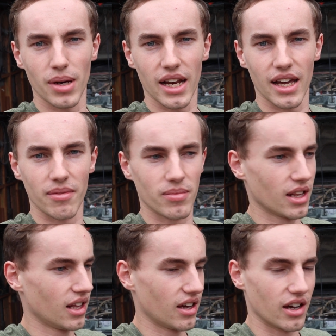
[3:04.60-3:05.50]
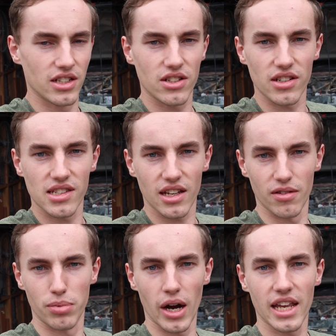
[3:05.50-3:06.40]
but I just got sick
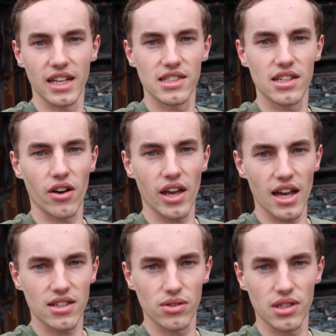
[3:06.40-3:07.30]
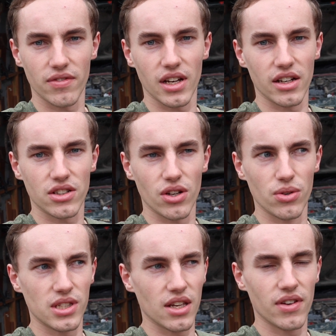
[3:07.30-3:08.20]
of breaking stock axles. I've done
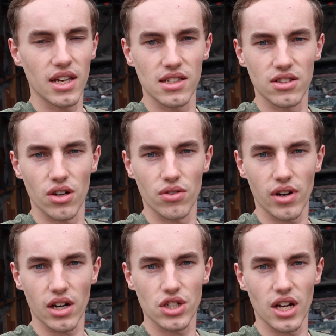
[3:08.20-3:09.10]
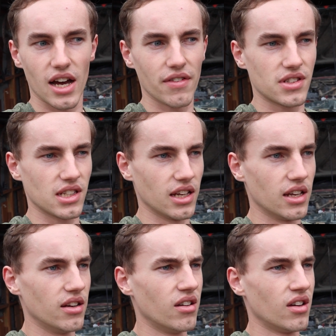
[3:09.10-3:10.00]
2 CVs and 2 rear shafts
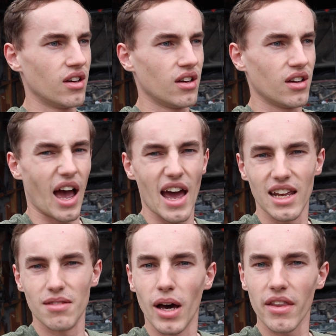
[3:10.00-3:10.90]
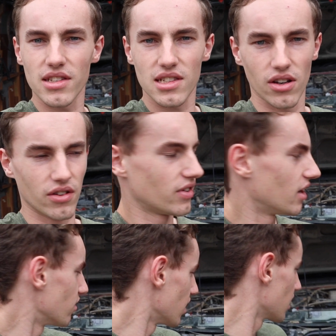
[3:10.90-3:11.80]
in 18 months of
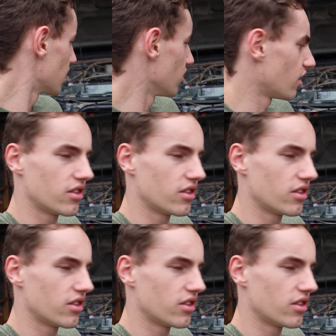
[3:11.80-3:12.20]
running it on the